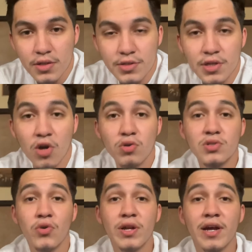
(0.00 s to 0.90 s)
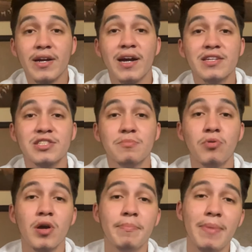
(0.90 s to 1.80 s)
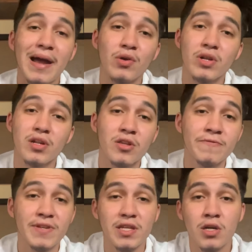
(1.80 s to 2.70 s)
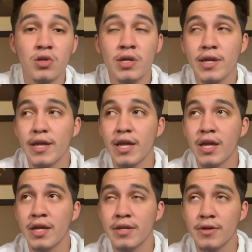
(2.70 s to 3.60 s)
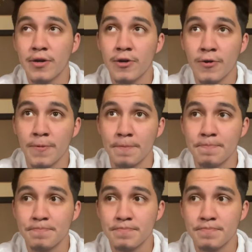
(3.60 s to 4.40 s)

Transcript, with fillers: Yo, what's going on guys? Your boy back with another video and um